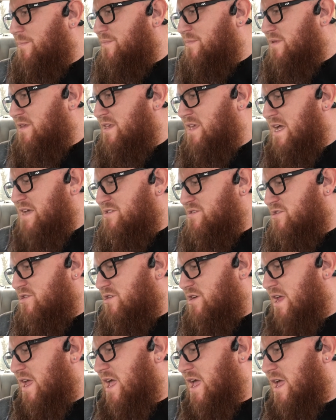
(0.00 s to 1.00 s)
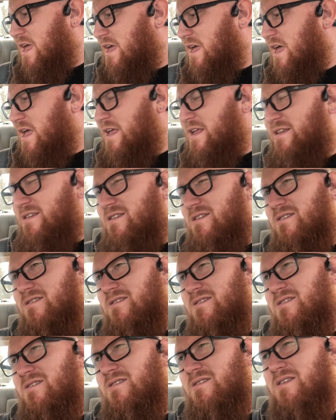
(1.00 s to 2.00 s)
yesterday at
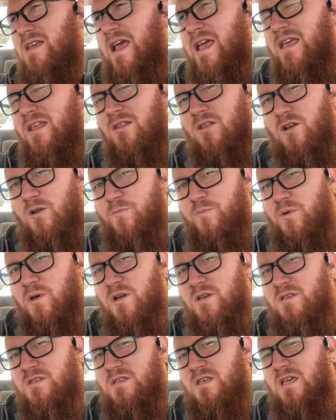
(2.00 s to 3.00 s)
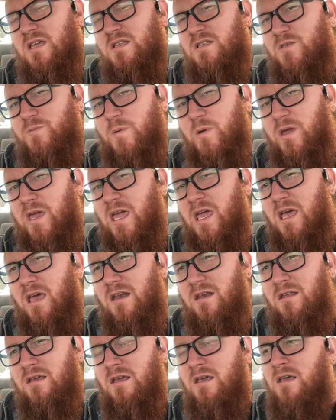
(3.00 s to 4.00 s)
Second Look Books in
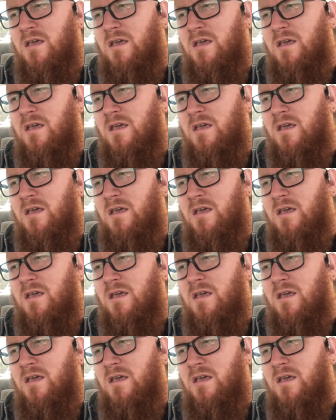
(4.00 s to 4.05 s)
Spokane,